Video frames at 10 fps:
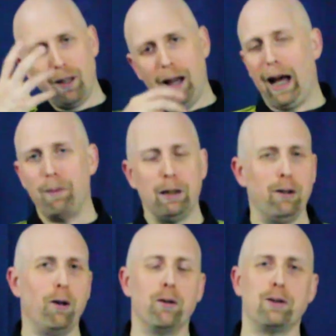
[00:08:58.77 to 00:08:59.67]
Hami
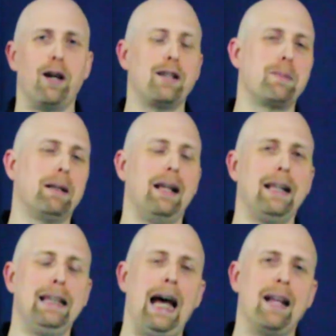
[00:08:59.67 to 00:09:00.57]
logos on it, something
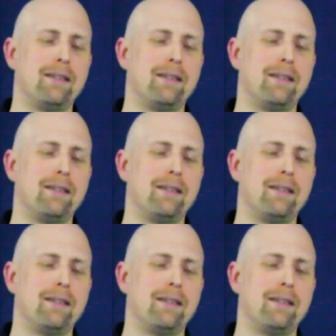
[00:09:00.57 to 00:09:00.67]
like that.